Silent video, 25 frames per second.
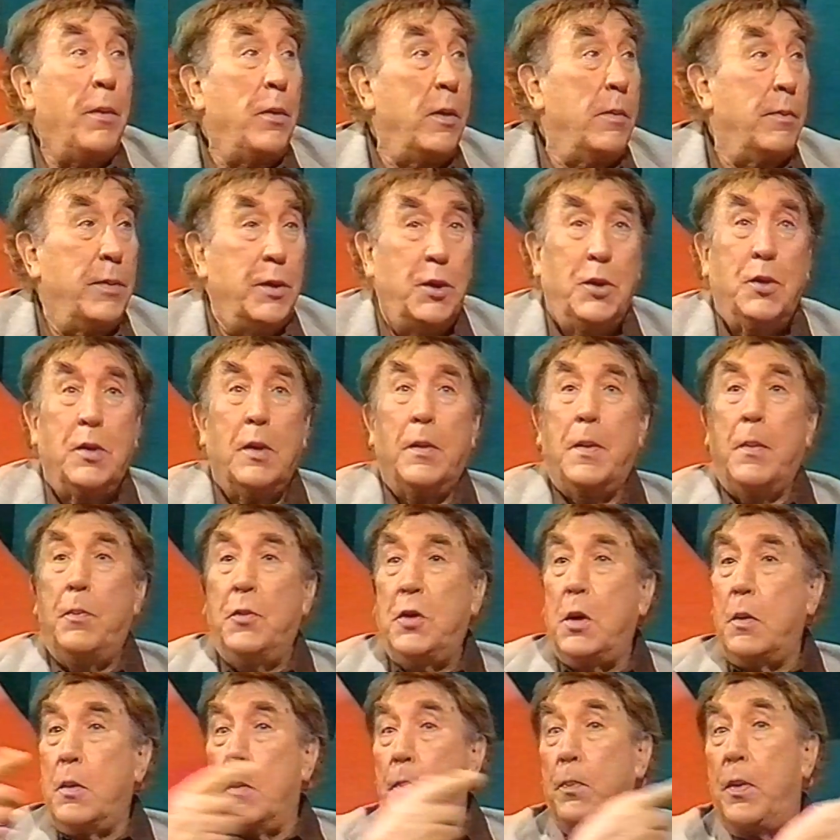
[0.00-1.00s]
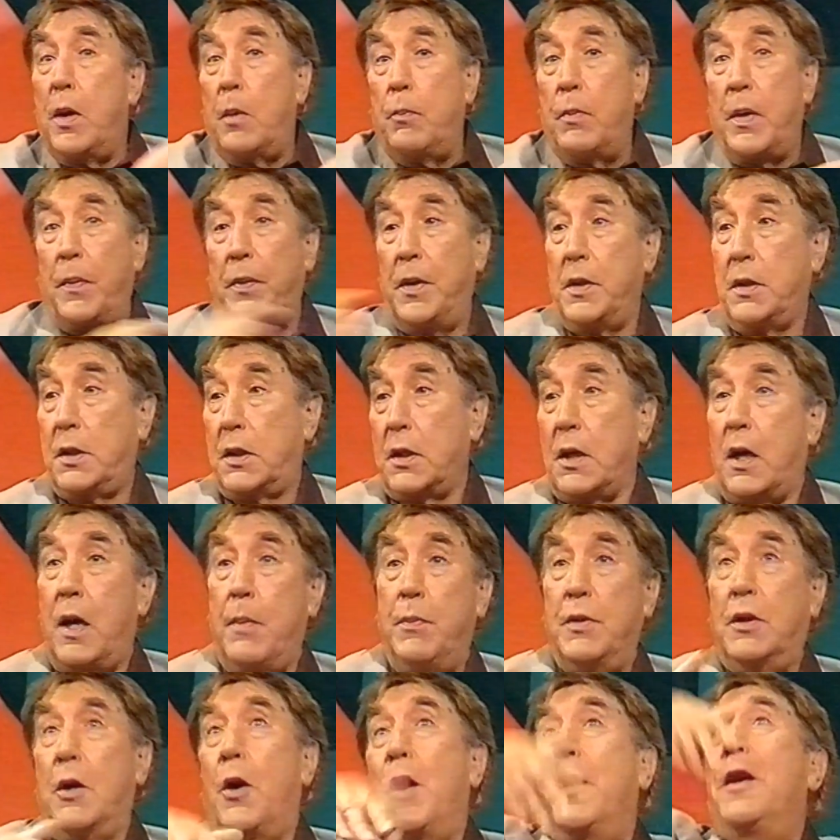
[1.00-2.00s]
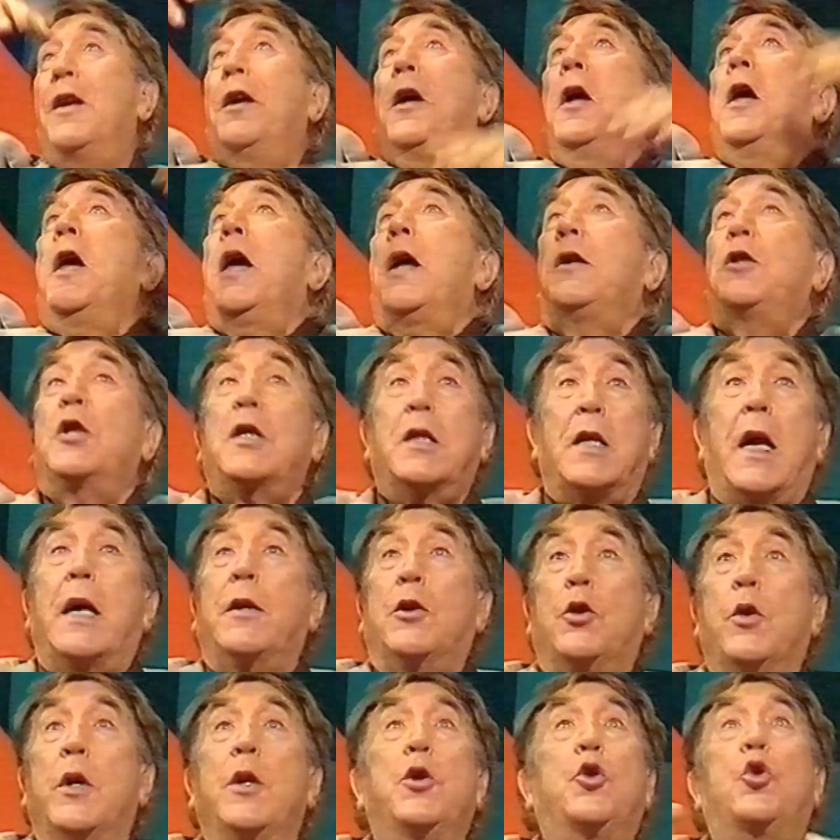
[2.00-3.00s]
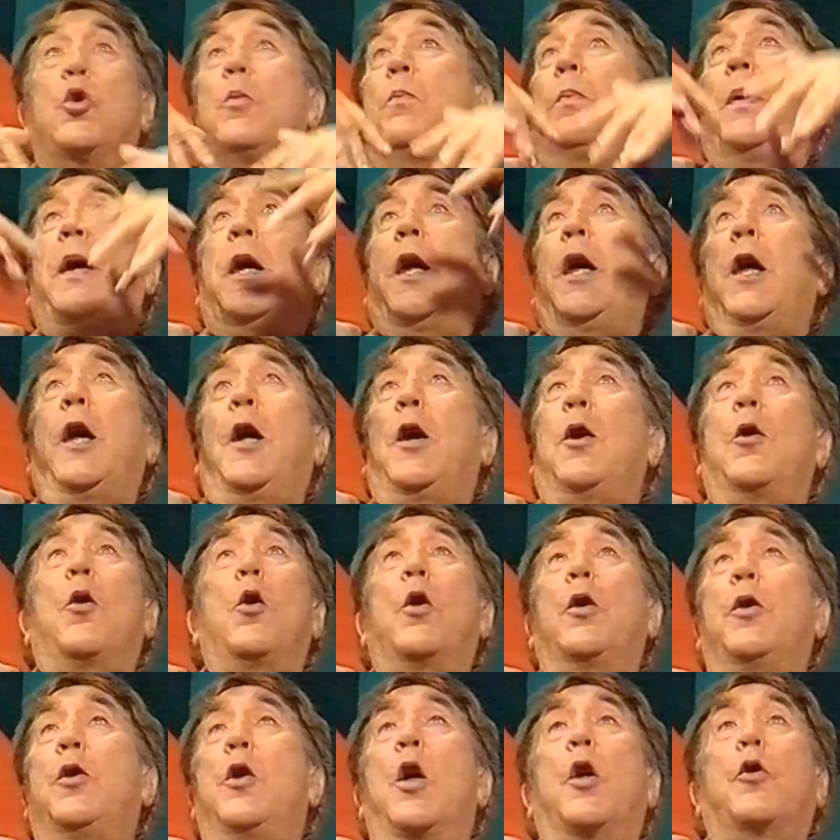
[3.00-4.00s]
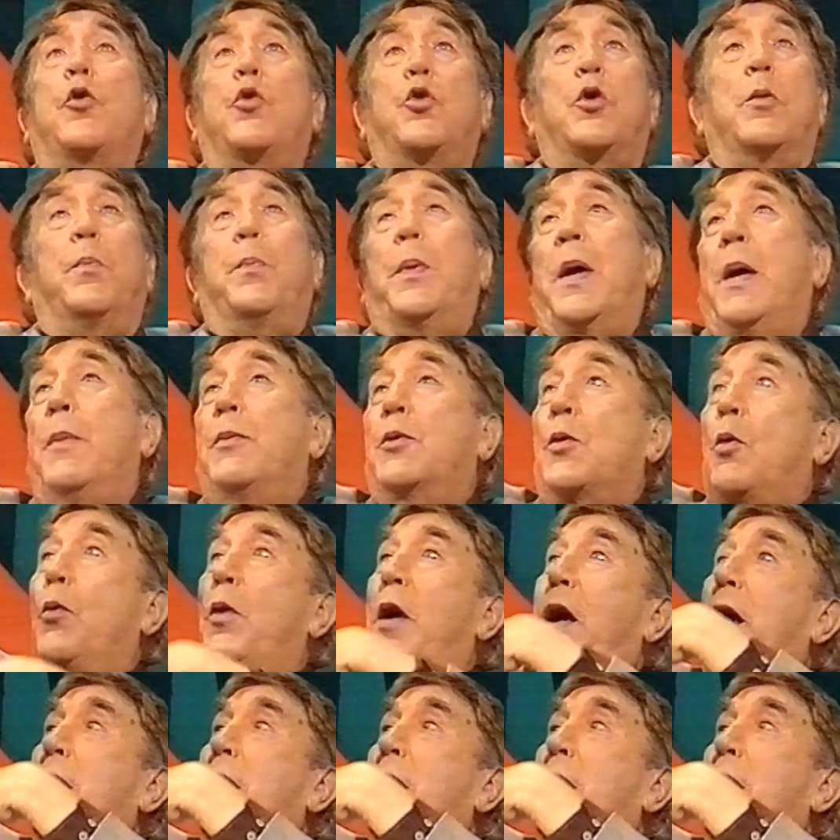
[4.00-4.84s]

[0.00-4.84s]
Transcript: of them was the, the blonde one this side was going. Just like doing to be or not to be, with was all